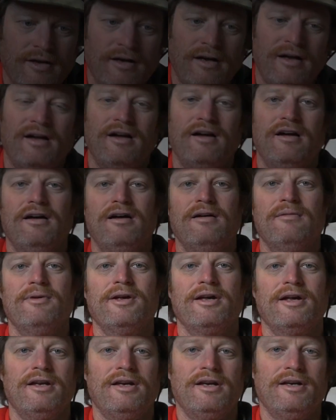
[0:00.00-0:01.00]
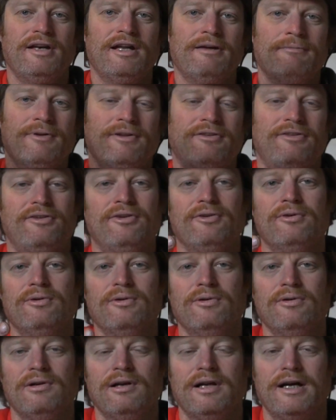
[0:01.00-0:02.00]
Coming in at number
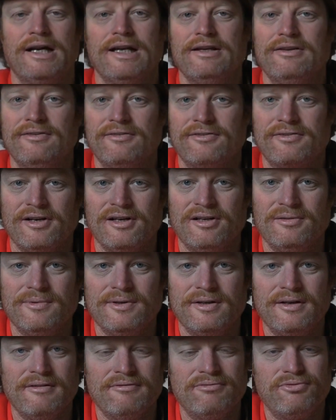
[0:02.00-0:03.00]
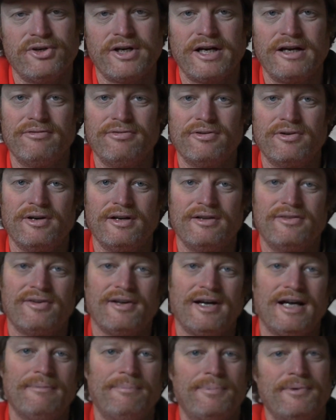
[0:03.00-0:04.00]
2, ladies and gentlemen. Very, very
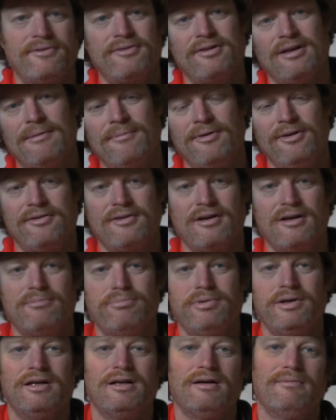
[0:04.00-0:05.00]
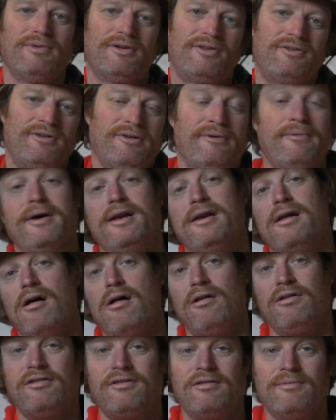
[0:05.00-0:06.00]
tight, but somebody's got to be number 2, and
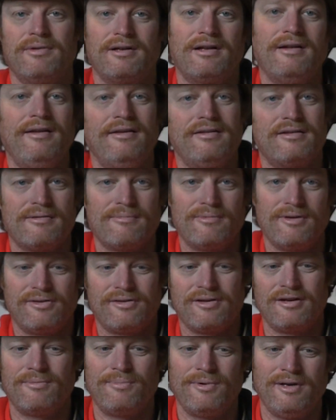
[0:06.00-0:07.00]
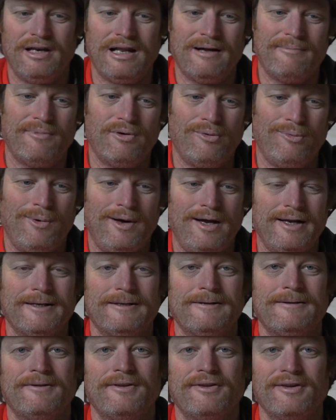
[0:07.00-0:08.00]
ultimately somebody's got to be number
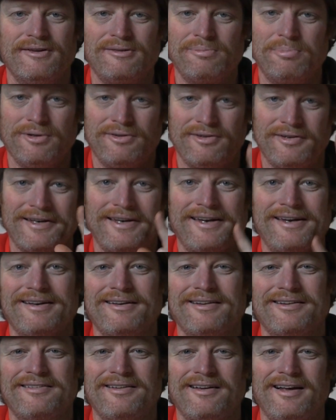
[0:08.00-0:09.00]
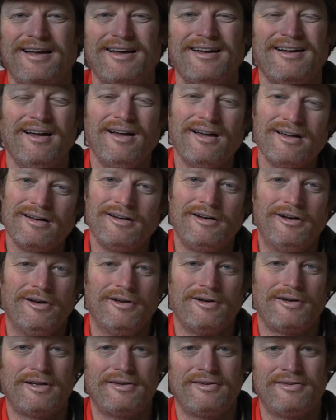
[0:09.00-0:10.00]
1. This particular tyre
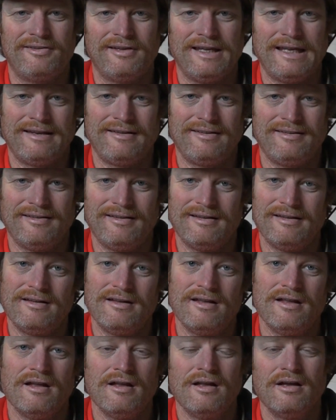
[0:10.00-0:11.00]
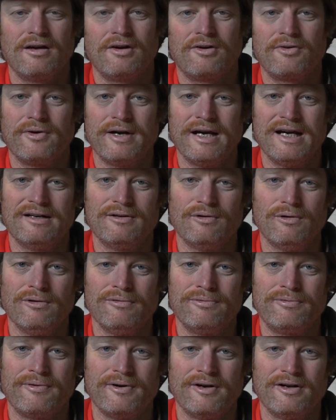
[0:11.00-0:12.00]
looks sexy, great
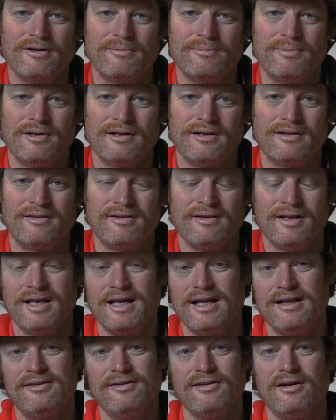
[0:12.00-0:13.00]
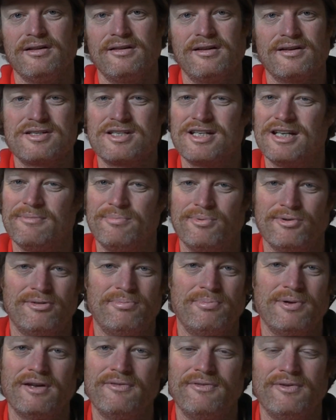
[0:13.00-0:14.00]
off-road ability. It's not the
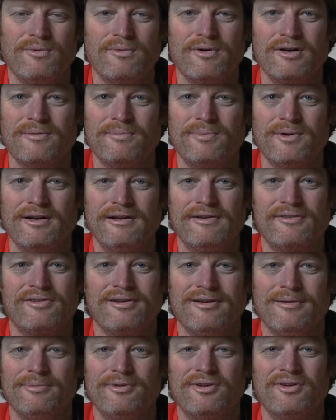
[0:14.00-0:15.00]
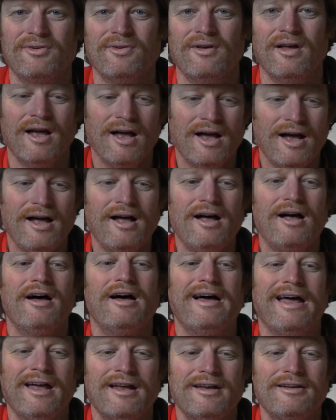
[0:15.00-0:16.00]
cheapest, but if you want to be in top 2,
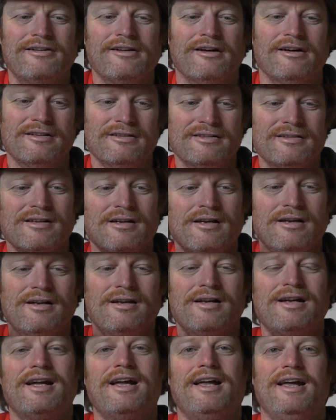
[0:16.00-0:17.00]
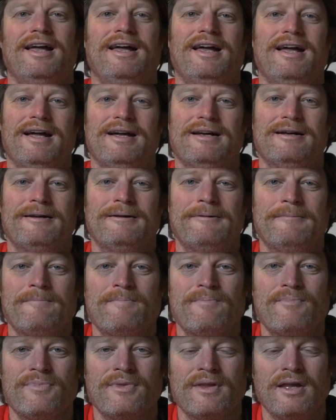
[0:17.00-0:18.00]
I don't care.
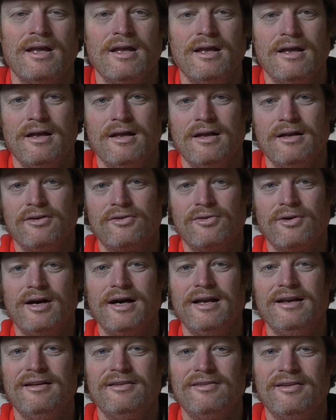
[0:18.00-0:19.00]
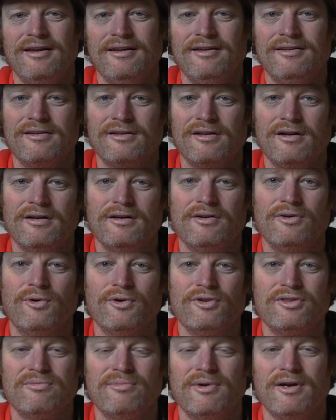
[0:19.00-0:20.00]
Tried and tested on
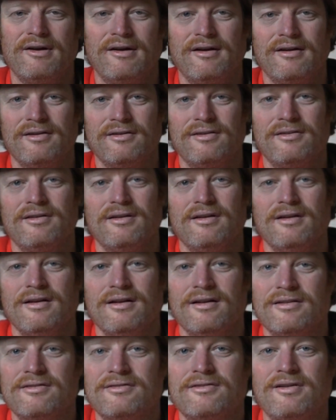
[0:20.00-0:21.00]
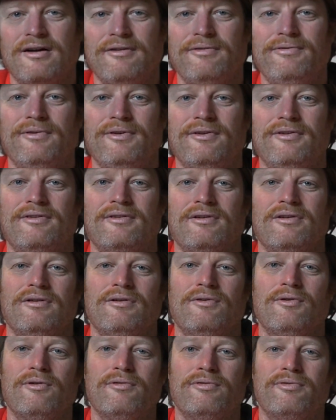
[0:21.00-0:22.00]
North America's toughest
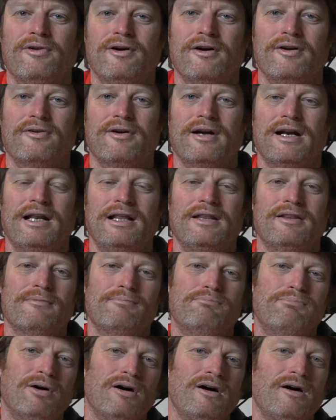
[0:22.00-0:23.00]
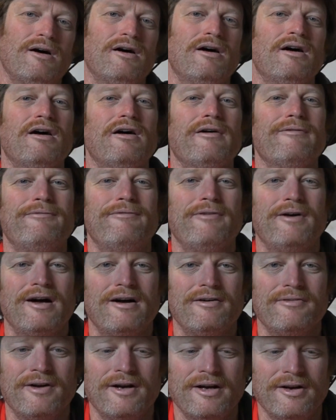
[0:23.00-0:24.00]
off-road rally, the Baja
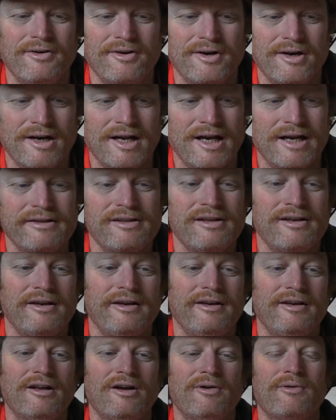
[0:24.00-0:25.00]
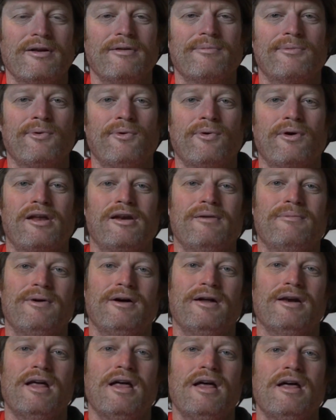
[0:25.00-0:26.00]
500. I think you know what I'm talking
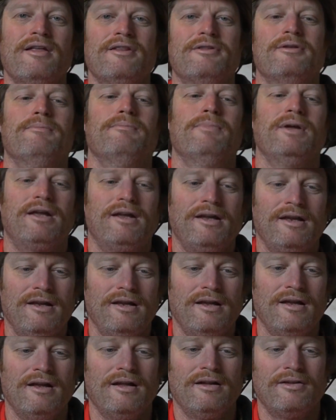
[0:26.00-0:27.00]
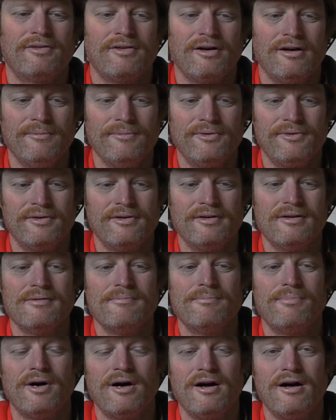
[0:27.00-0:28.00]
about. The Mickey Thompson
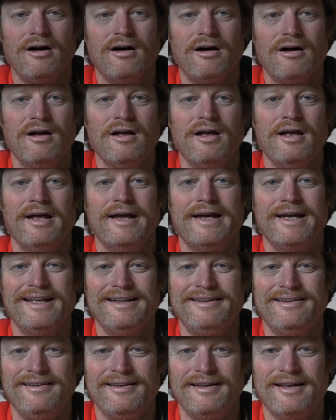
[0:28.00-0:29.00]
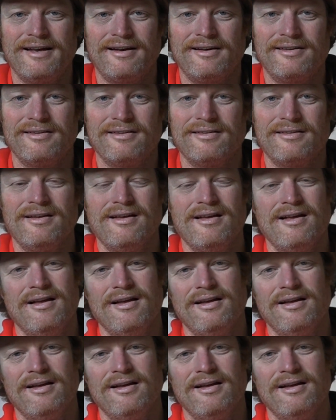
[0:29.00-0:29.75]
Baja ATXs.